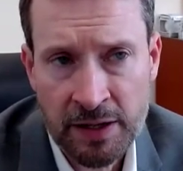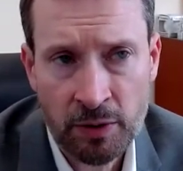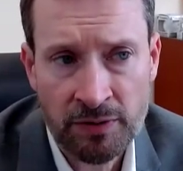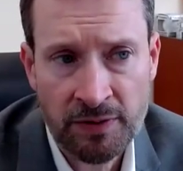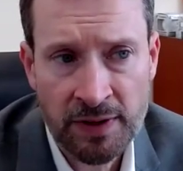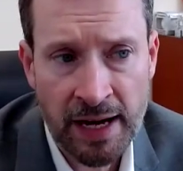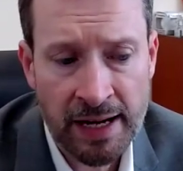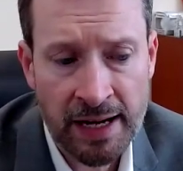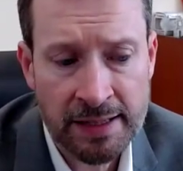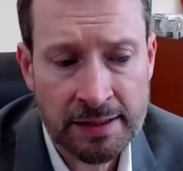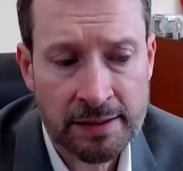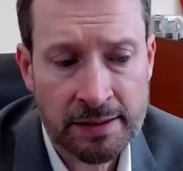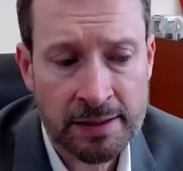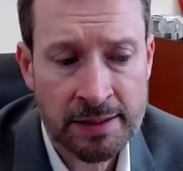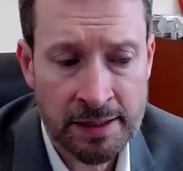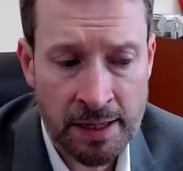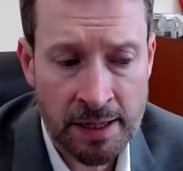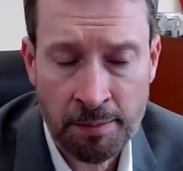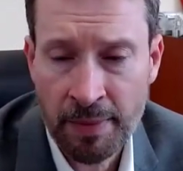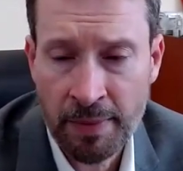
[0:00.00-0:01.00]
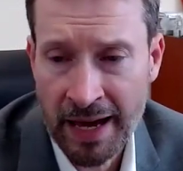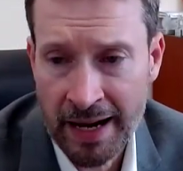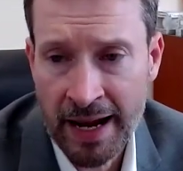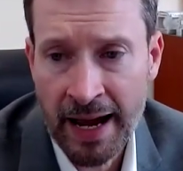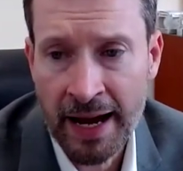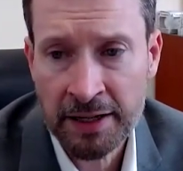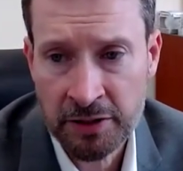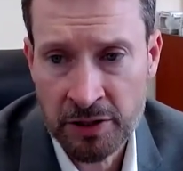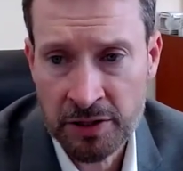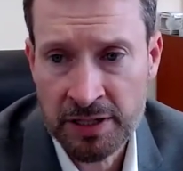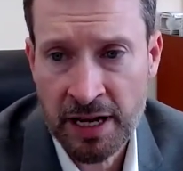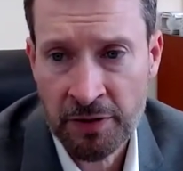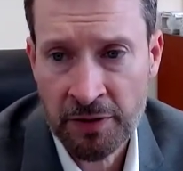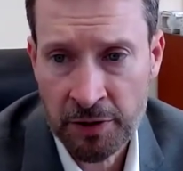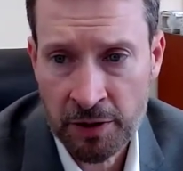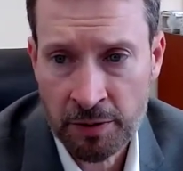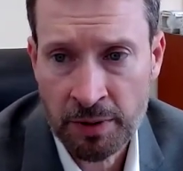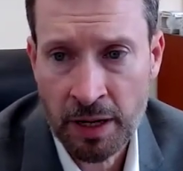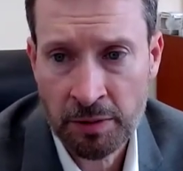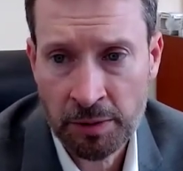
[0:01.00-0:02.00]
I think we've got some bad
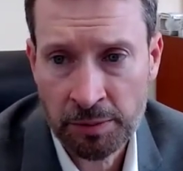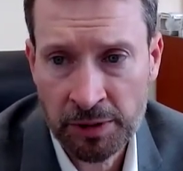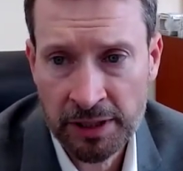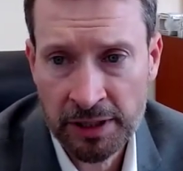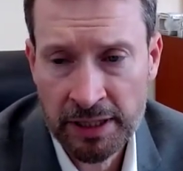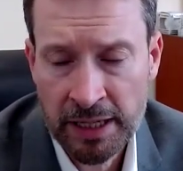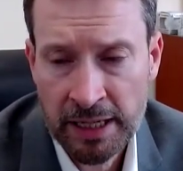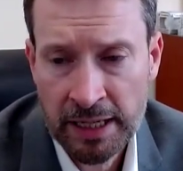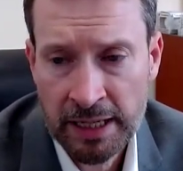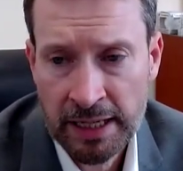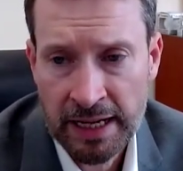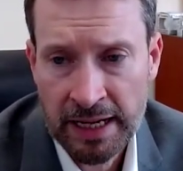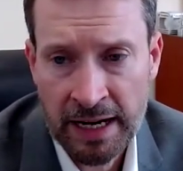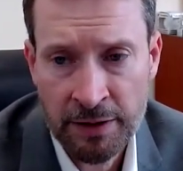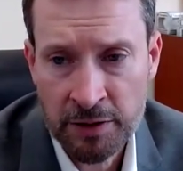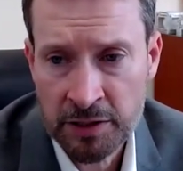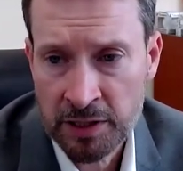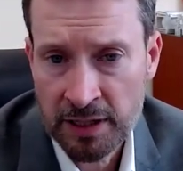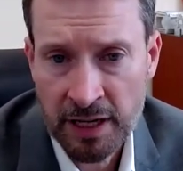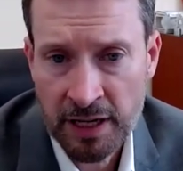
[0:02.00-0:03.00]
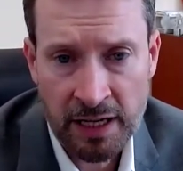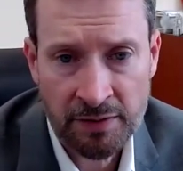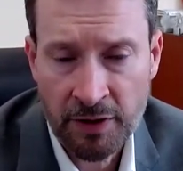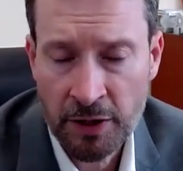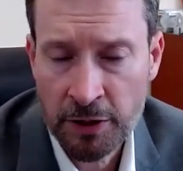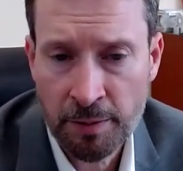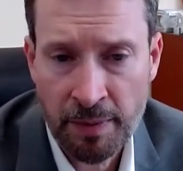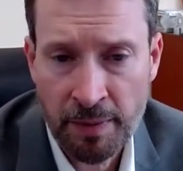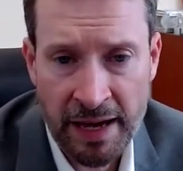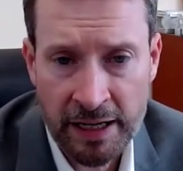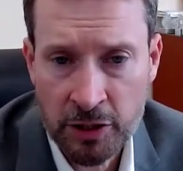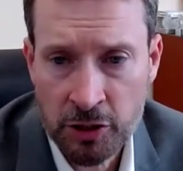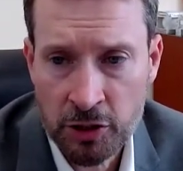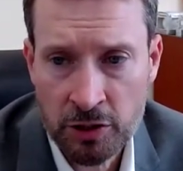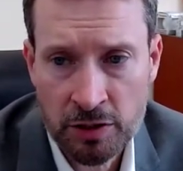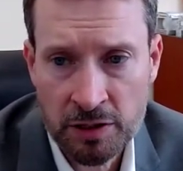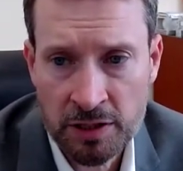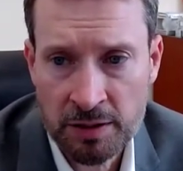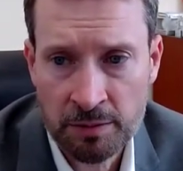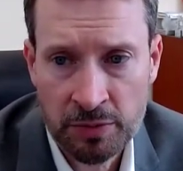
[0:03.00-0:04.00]
actors out there probably. And there's a lot of other
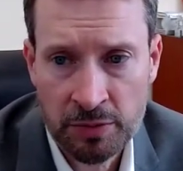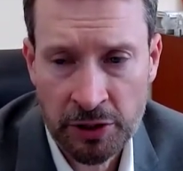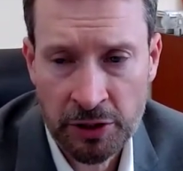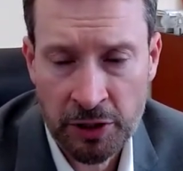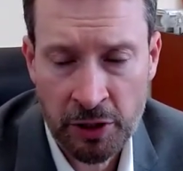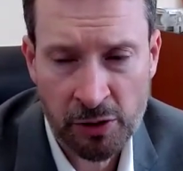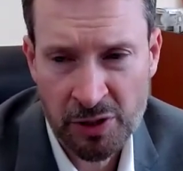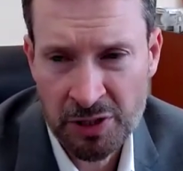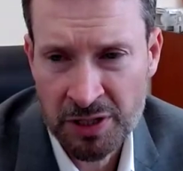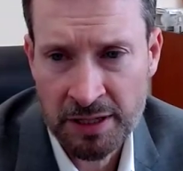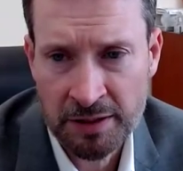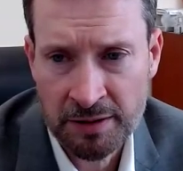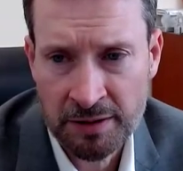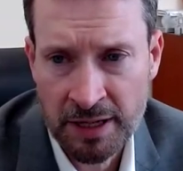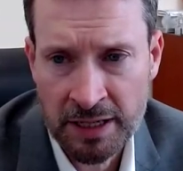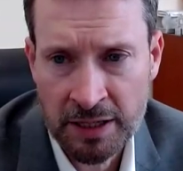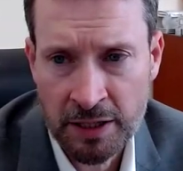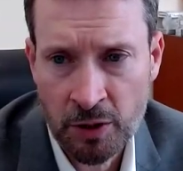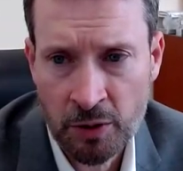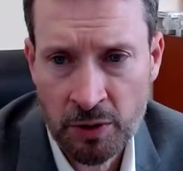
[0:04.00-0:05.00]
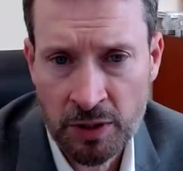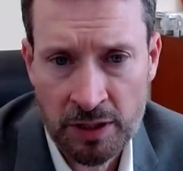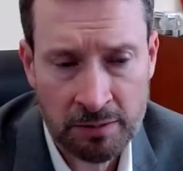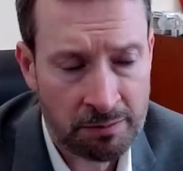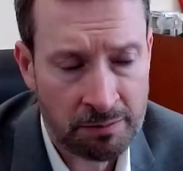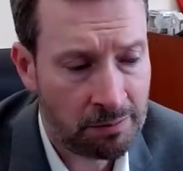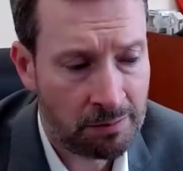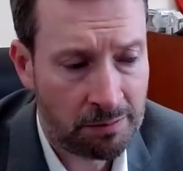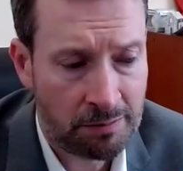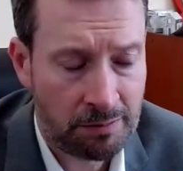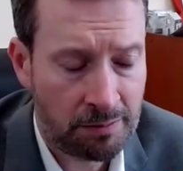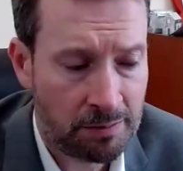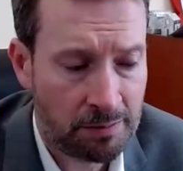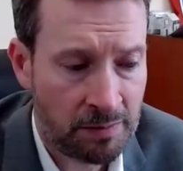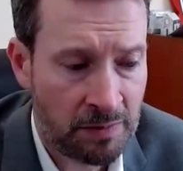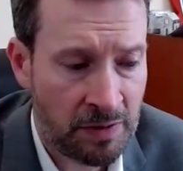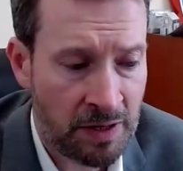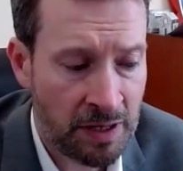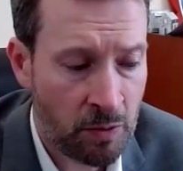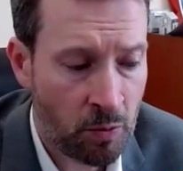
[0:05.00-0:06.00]
managers and building owners that they know that
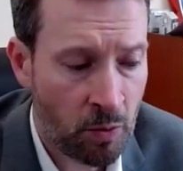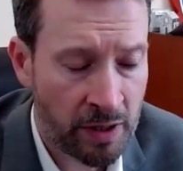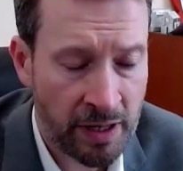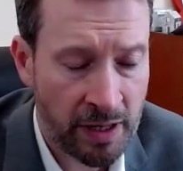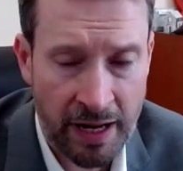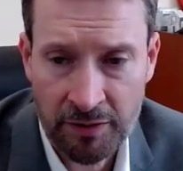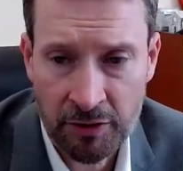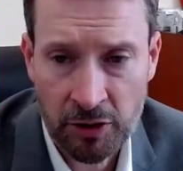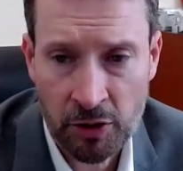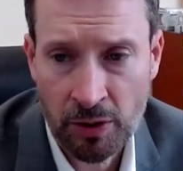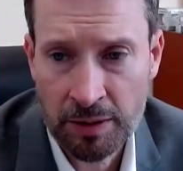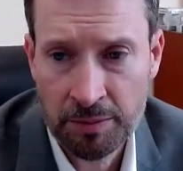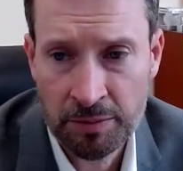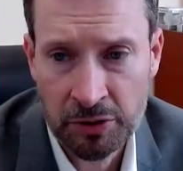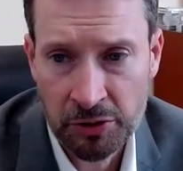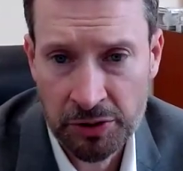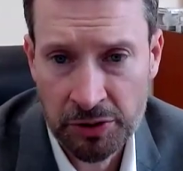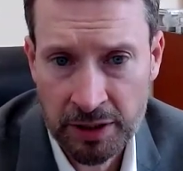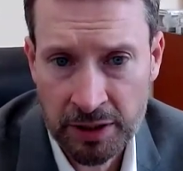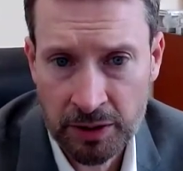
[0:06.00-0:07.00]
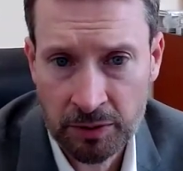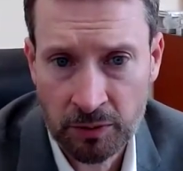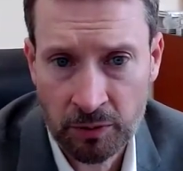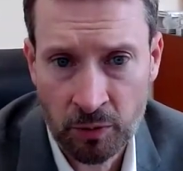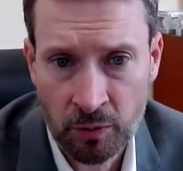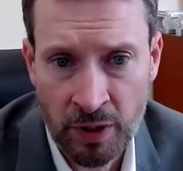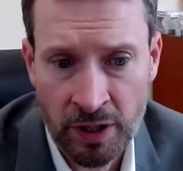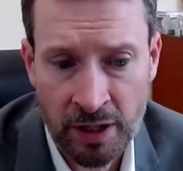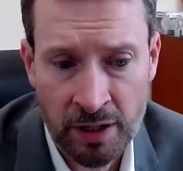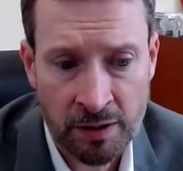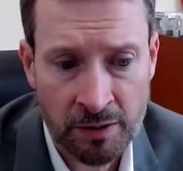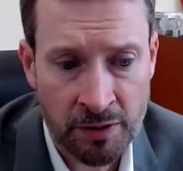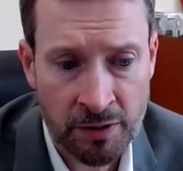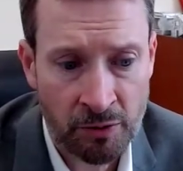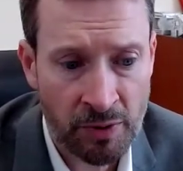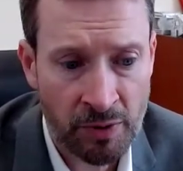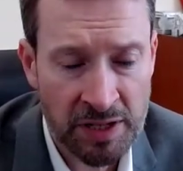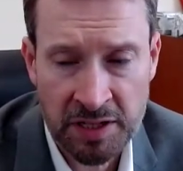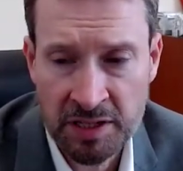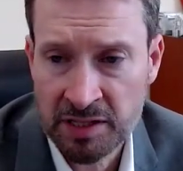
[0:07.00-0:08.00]
they want to have a great building
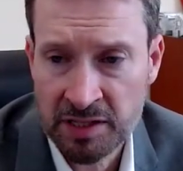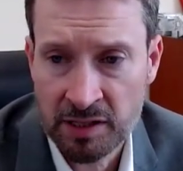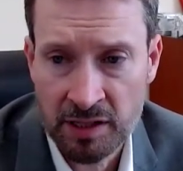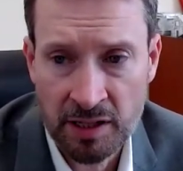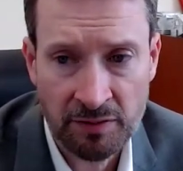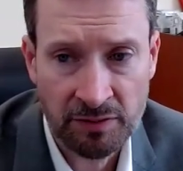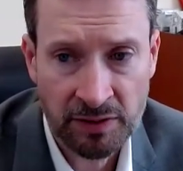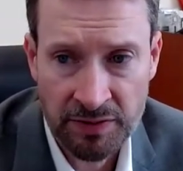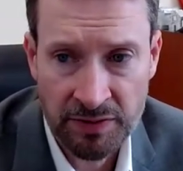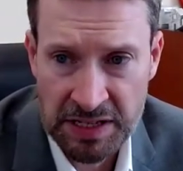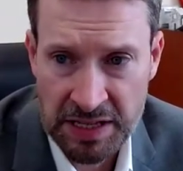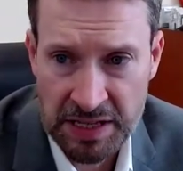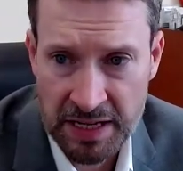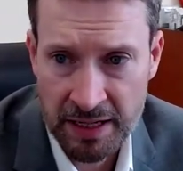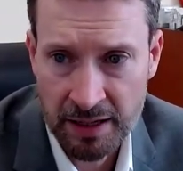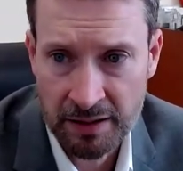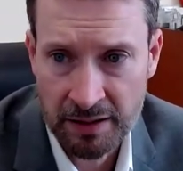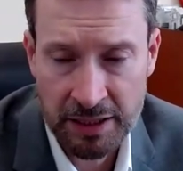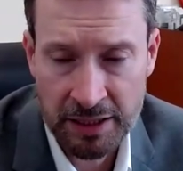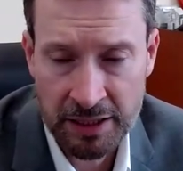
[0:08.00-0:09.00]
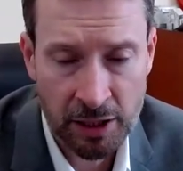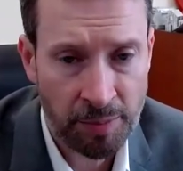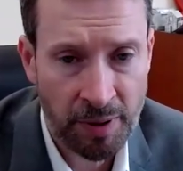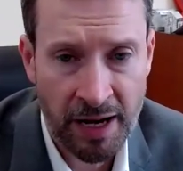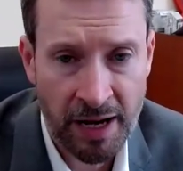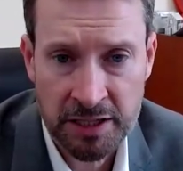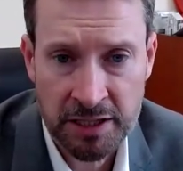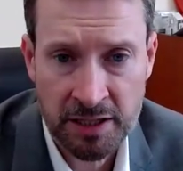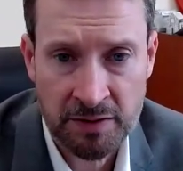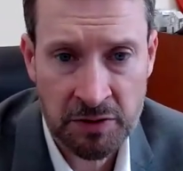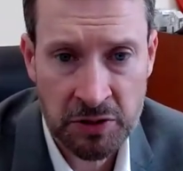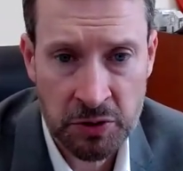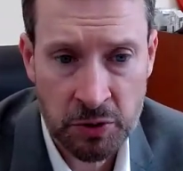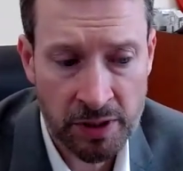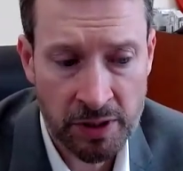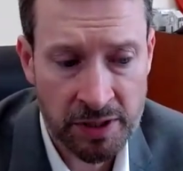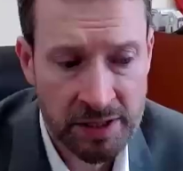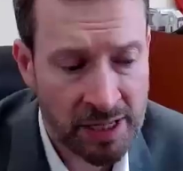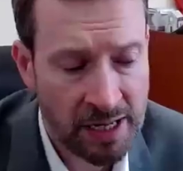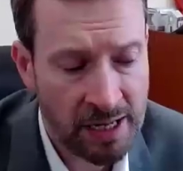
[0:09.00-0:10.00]
where the residents love living there and tell positive
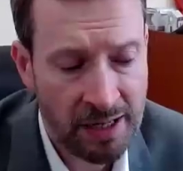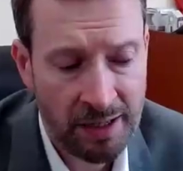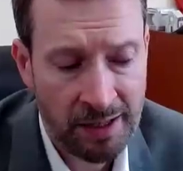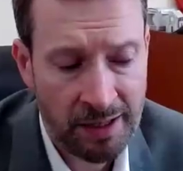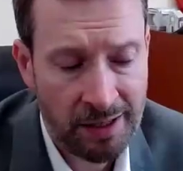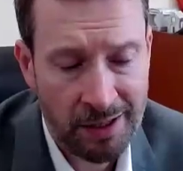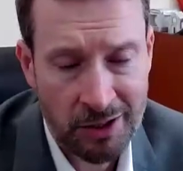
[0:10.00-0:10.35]
stories.